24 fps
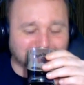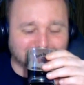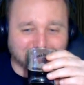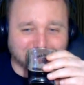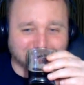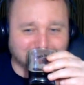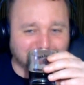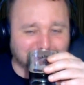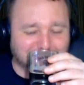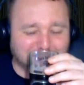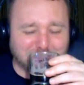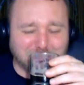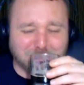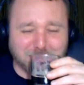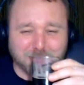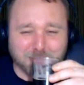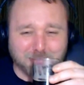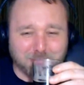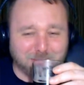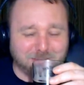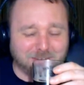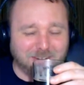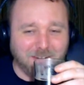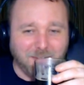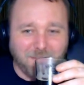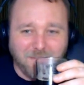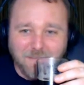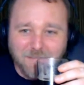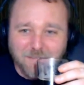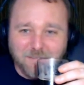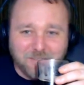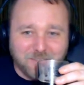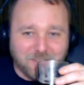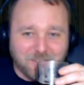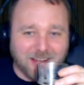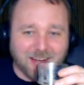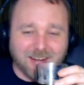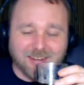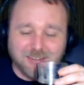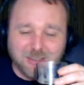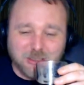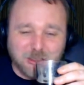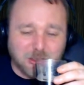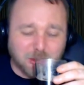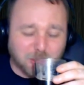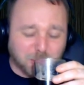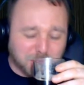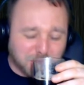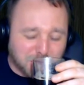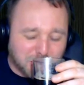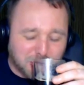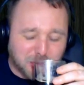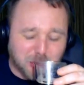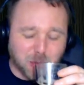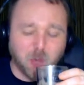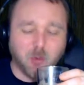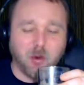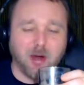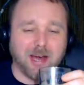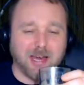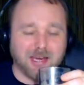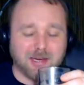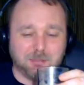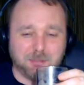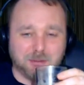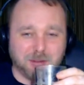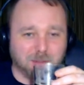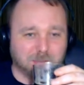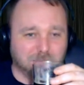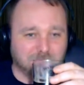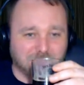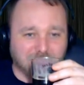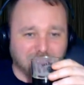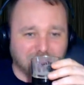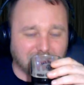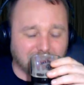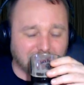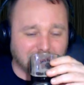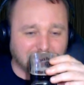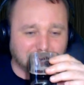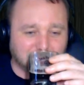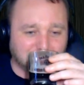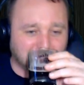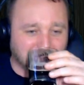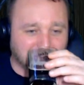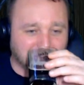I was so hyped up for that game.